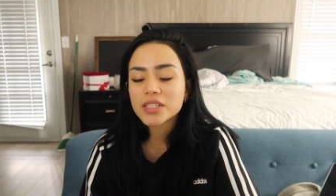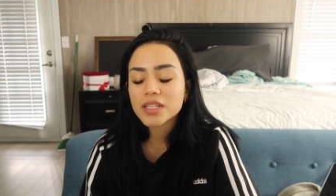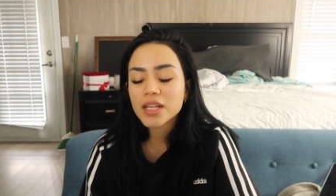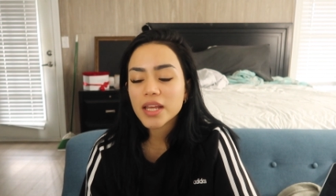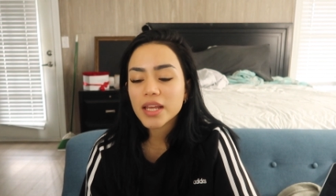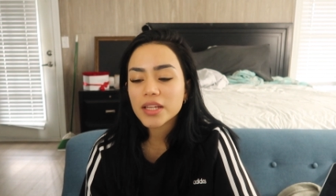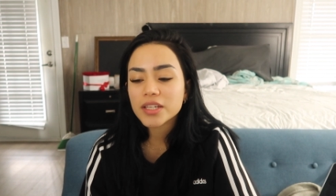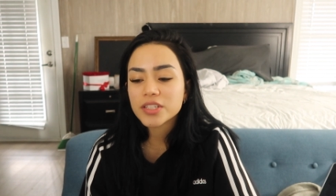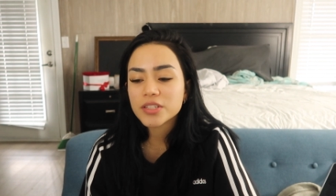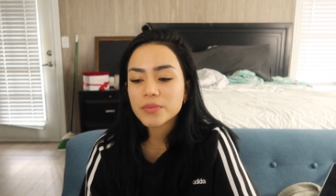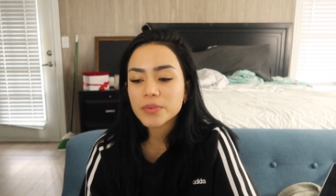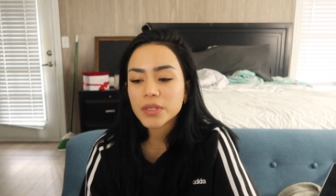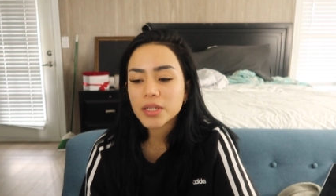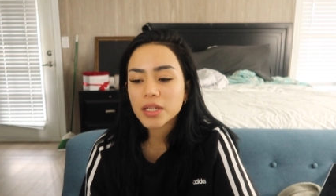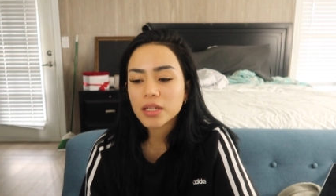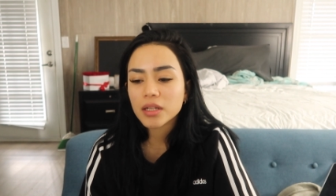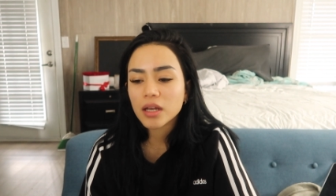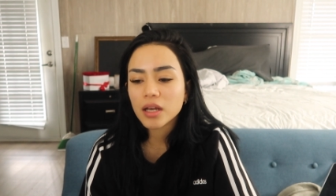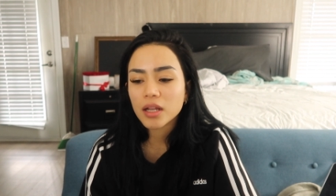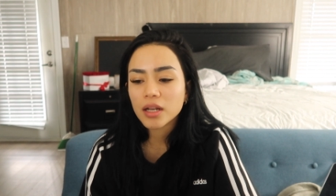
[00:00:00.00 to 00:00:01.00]
today should
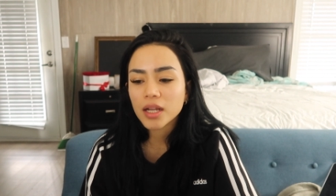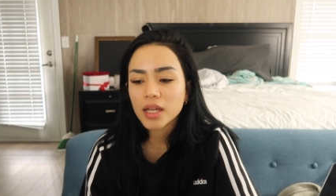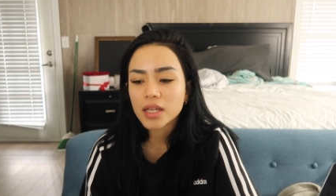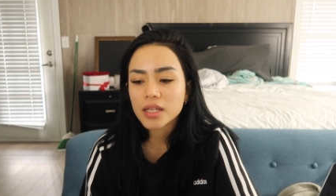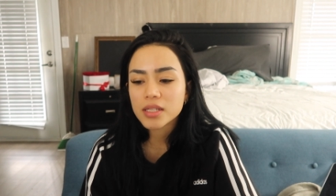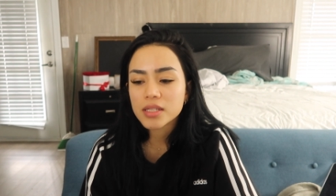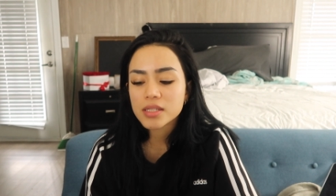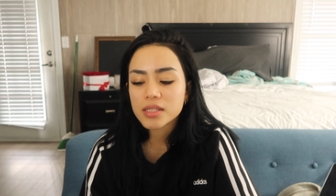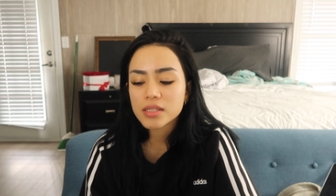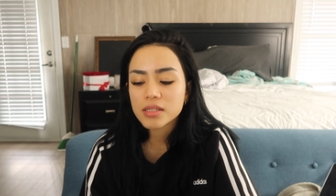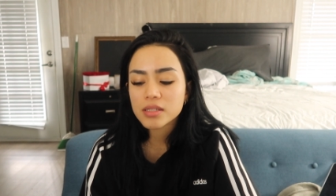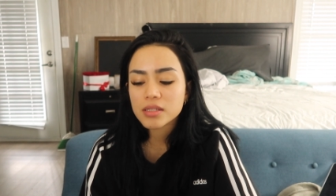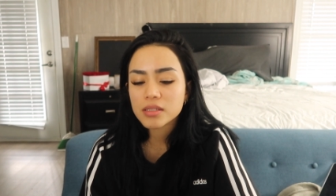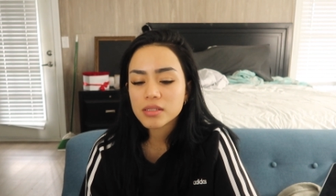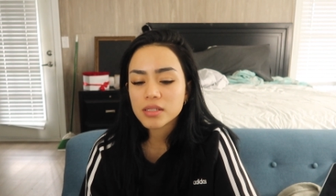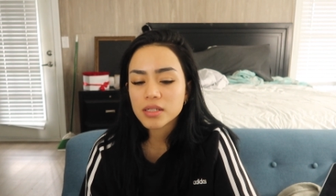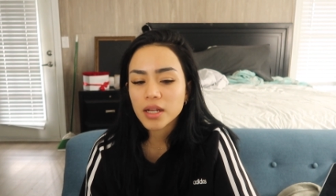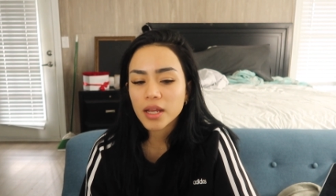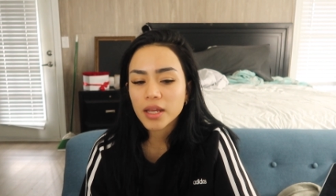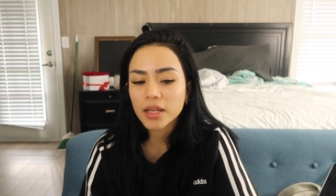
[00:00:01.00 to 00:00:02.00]
be uh, nice.
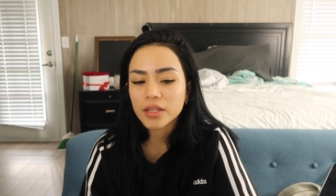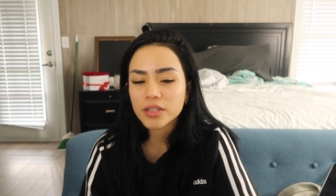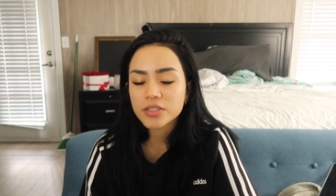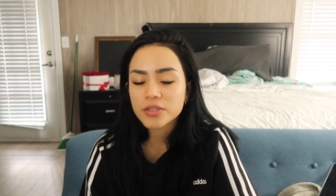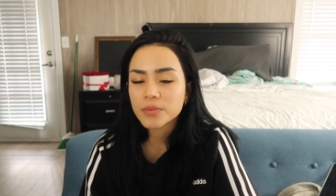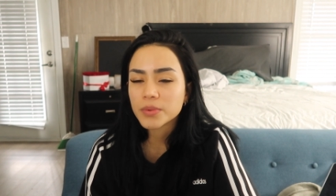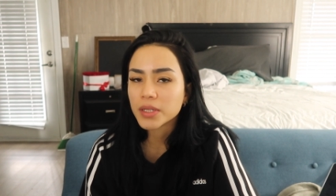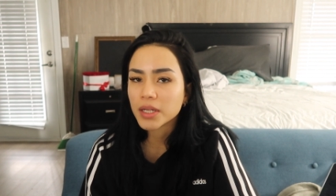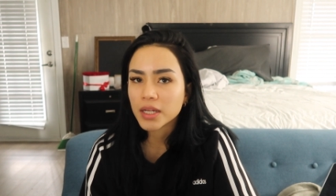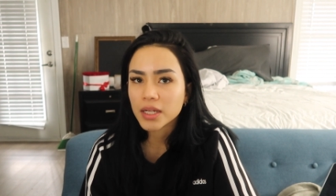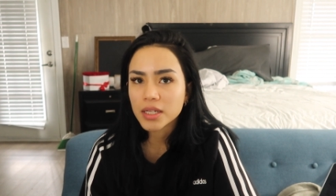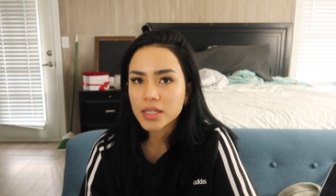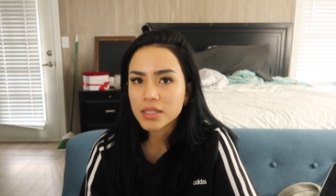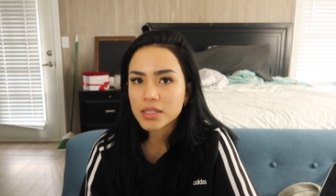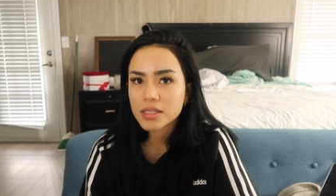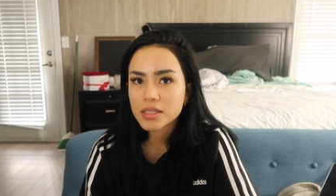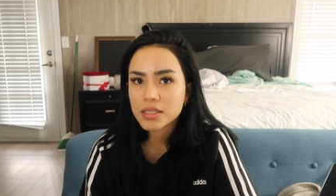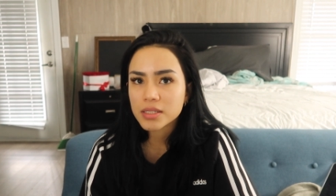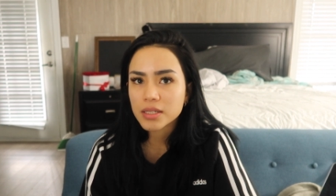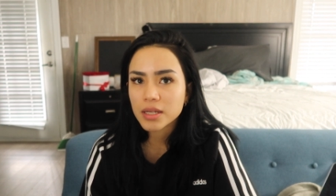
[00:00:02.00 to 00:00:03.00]
Tonight should be
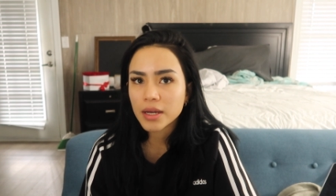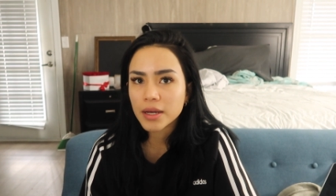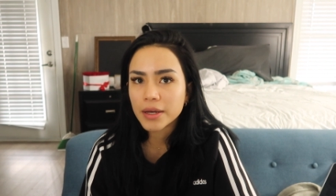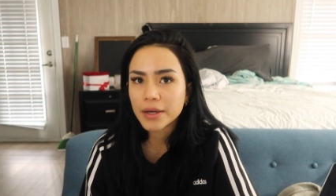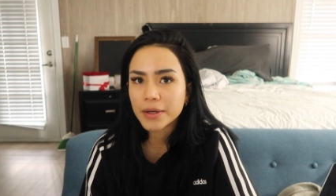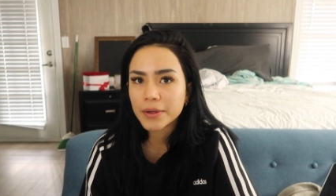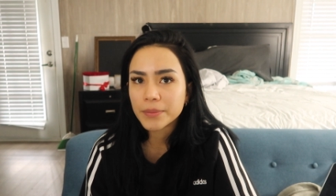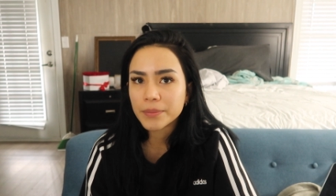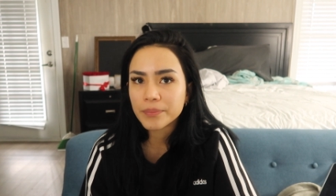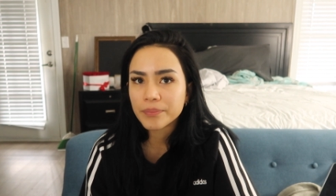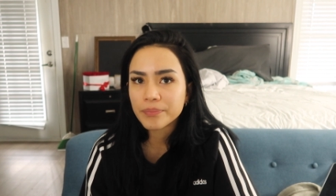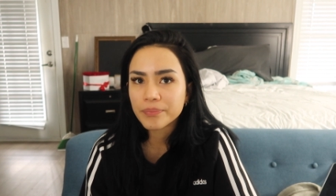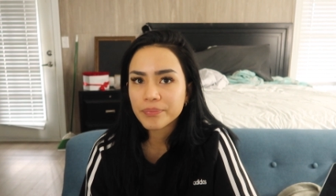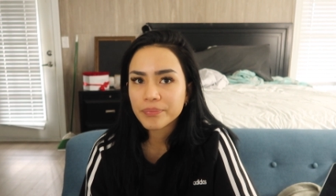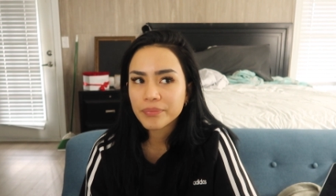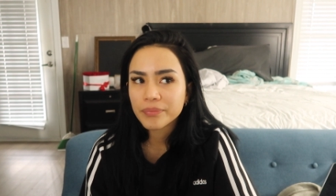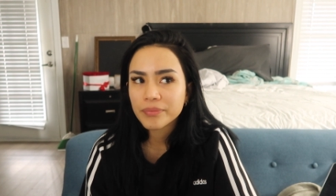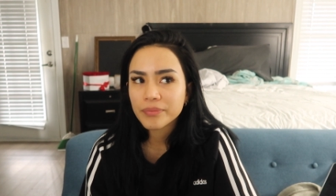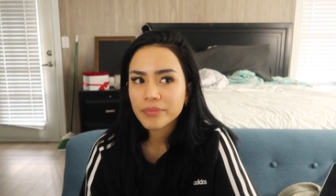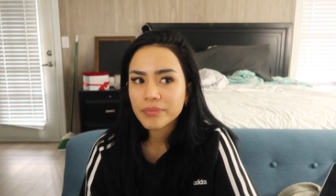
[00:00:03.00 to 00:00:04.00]
nice. Um,
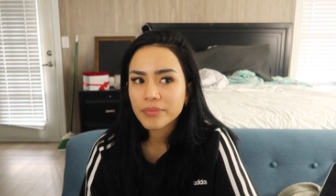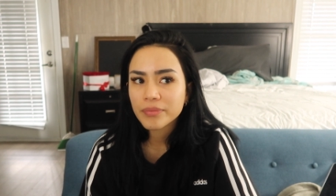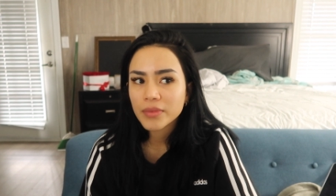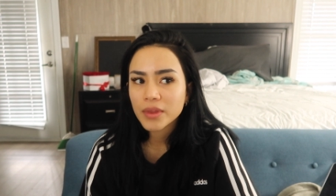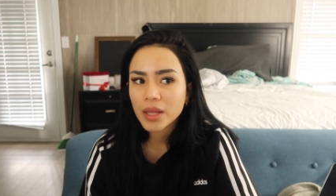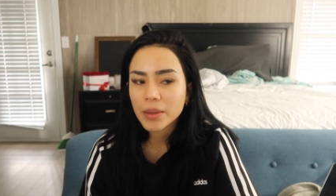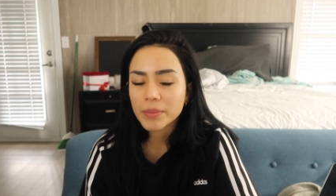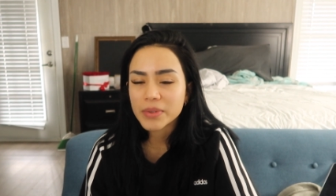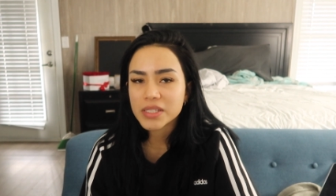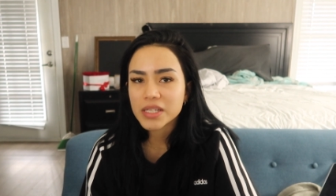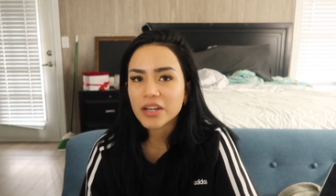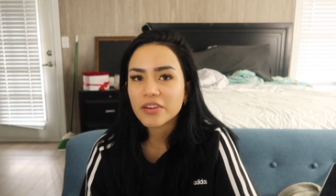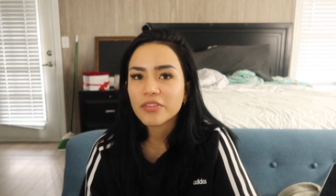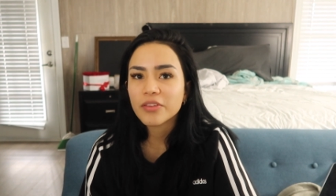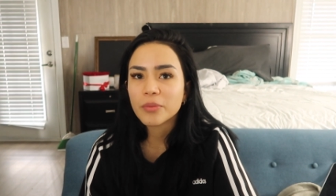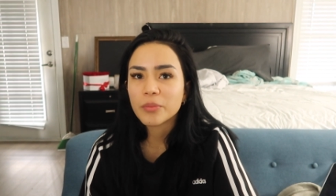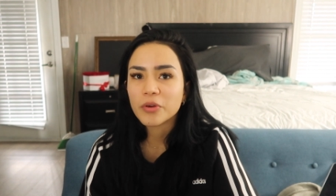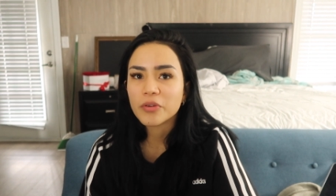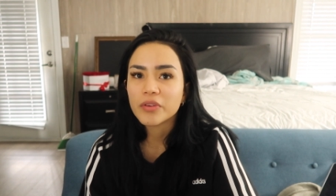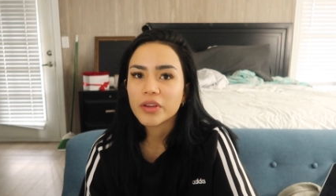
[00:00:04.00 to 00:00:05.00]
I'm excited
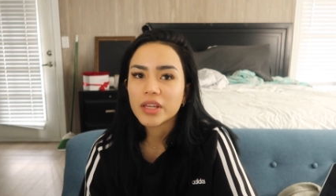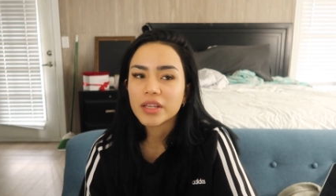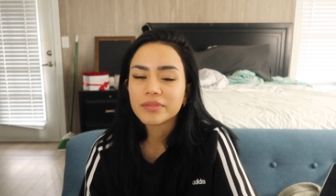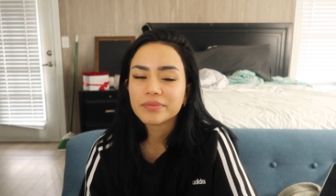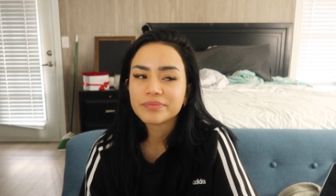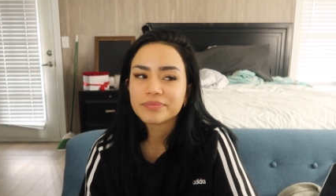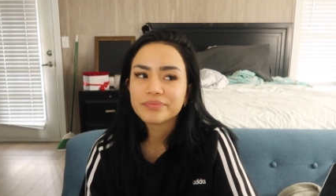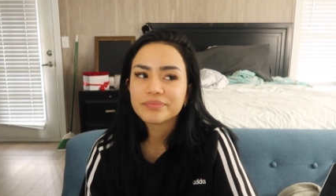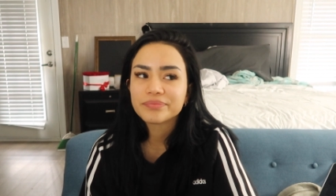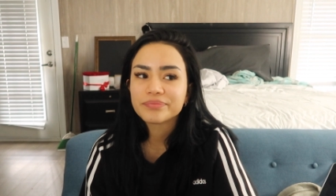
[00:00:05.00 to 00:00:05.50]
for the movie.